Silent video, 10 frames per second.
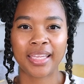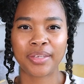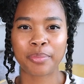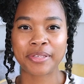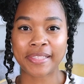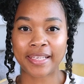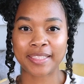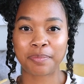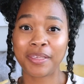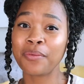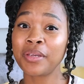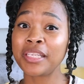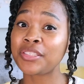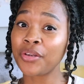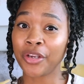Number six, being
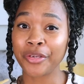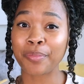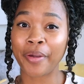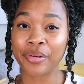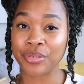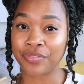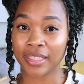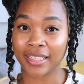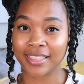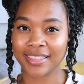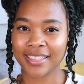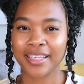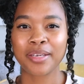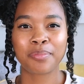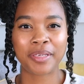willing to hurt your partner's feelings.
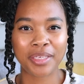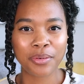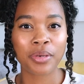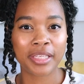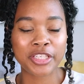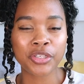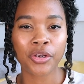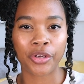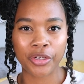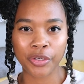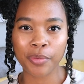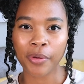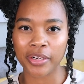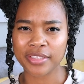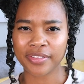Being willing to hurt your
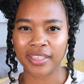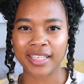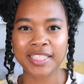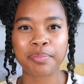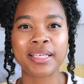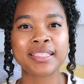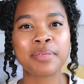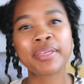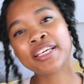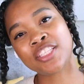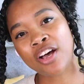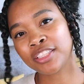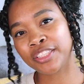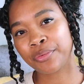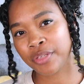partner's feelings may seem like a
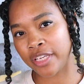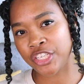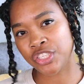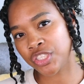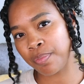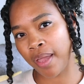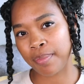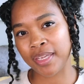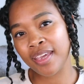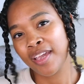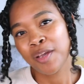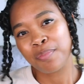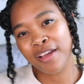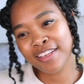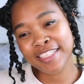toxic relationship habit,
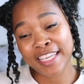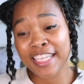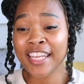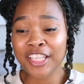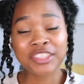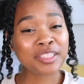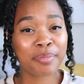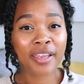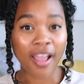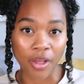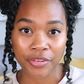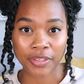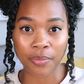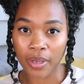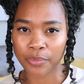but it can actually be a
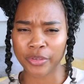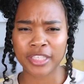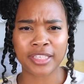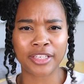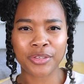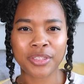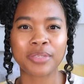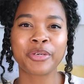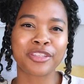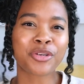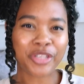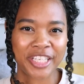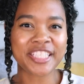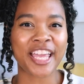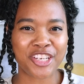healthy one with done with good
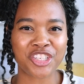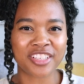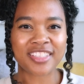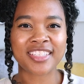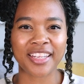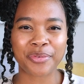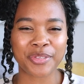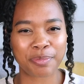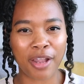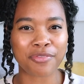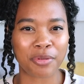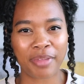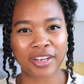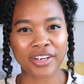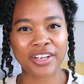intentions in a respectful
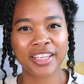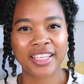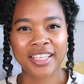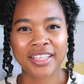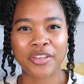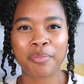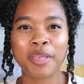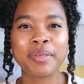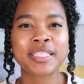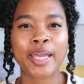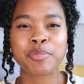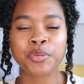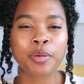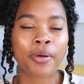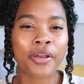manner. There may be times
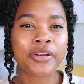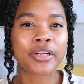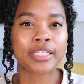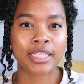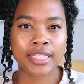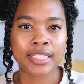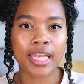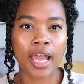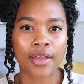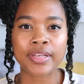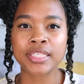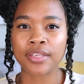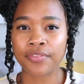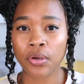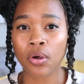where a partner needs to have a
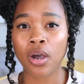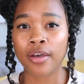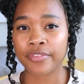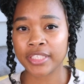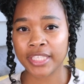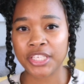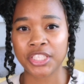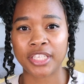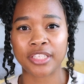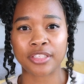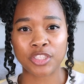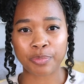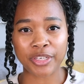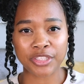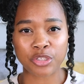difficult conversation and
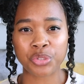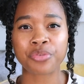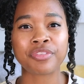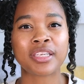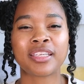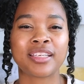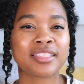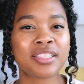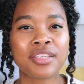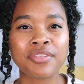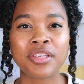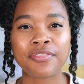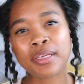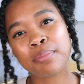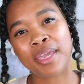express their true feelings, even
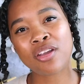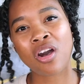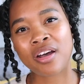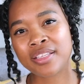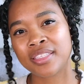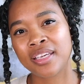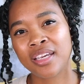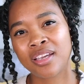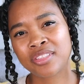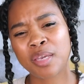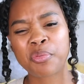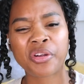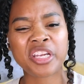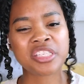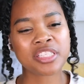if it may cause
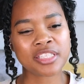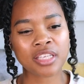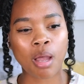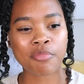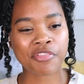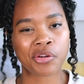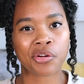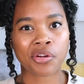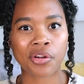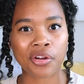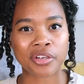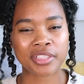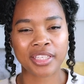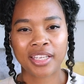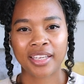temporary discomfort or hurt.